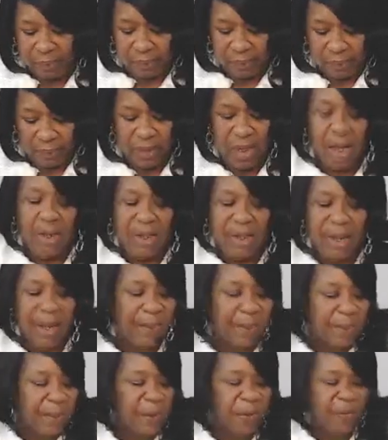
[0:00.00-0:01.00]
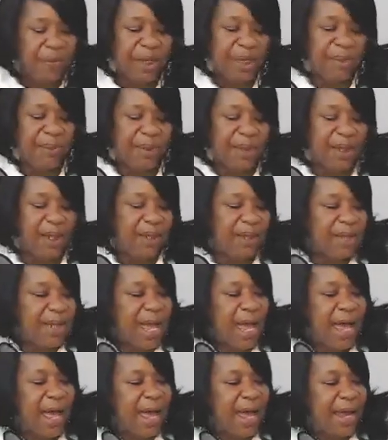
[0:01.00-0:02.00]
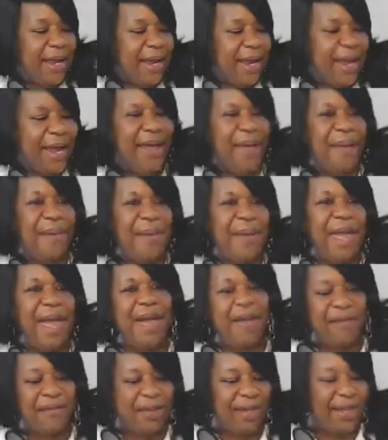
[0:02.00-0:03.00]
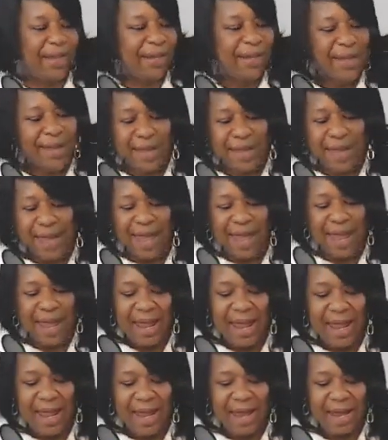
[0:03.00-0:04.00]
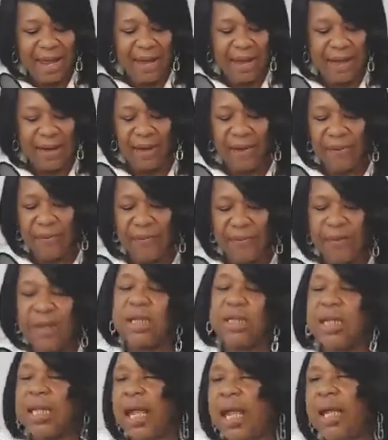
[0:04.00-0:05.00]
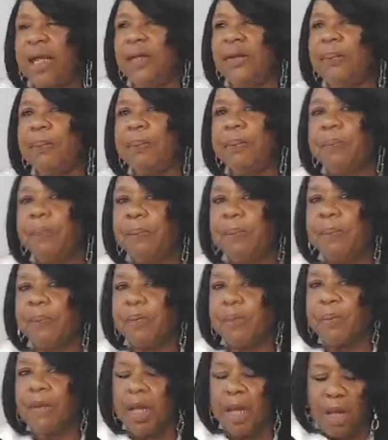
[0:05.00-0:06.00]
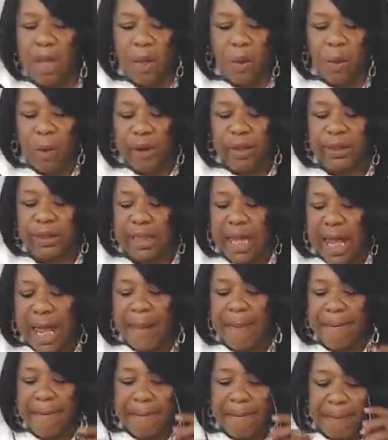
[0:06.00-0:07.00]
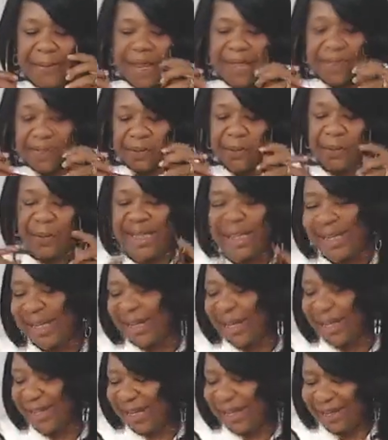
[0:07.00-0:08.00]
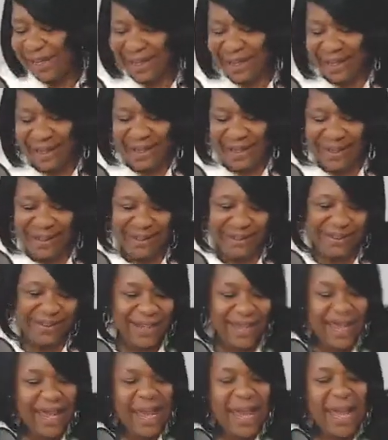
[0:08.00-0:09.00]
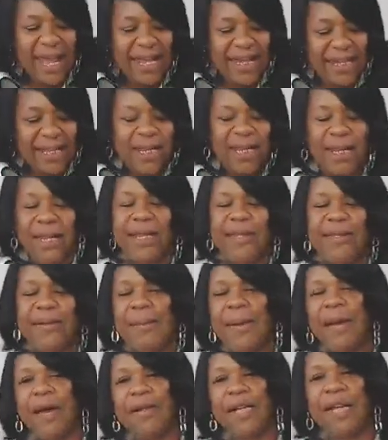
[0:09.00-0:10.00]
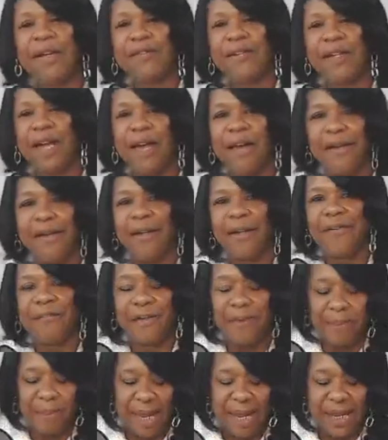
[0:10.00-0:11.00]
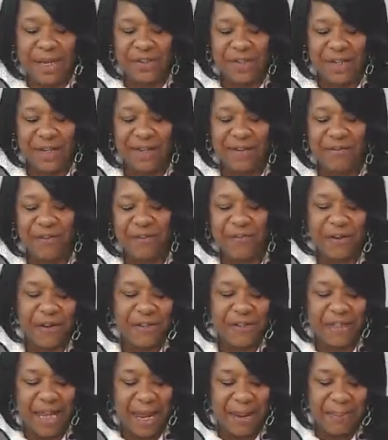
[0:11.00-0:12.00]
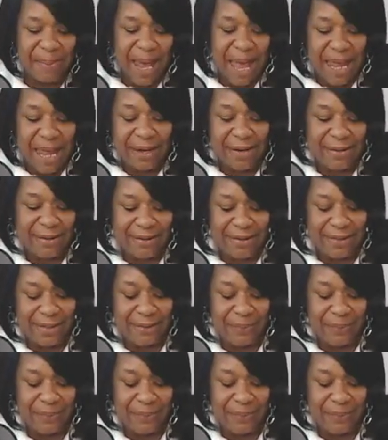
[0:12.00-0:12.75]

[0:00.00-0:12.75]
Okay, I'm going to move in because I am having a real estate workshop next weekend, and it is about giving out information for first-time buyers.